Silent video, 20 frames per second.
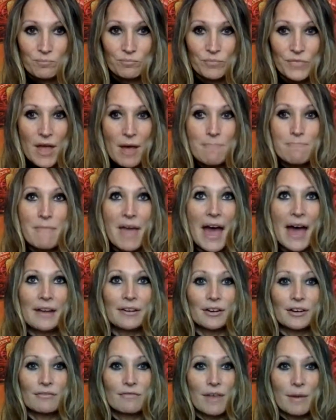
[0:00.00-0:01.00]
a
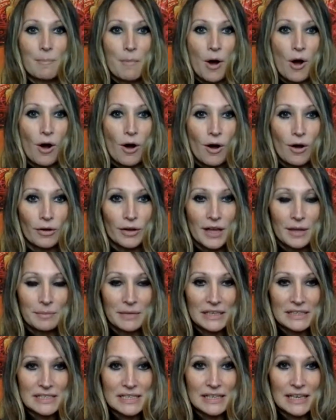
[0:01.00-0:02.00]
matter of them all
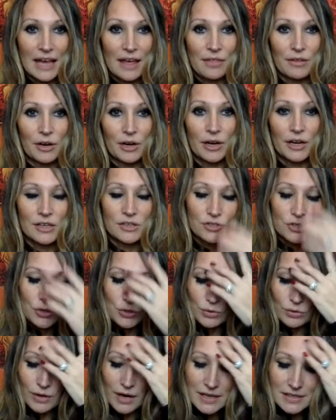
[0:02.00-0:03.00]
coming together and
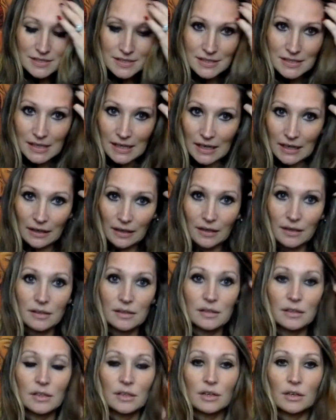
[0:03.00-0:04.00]
trusting
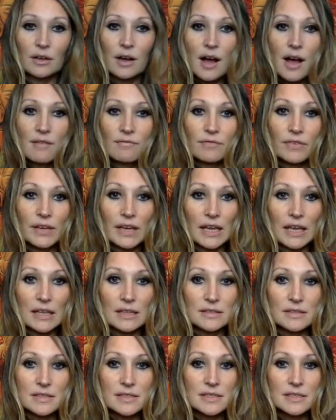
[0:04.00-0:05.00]
your
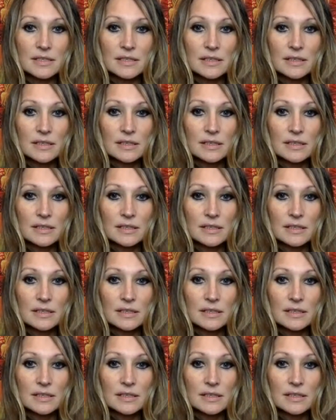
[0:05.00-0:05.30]
confidence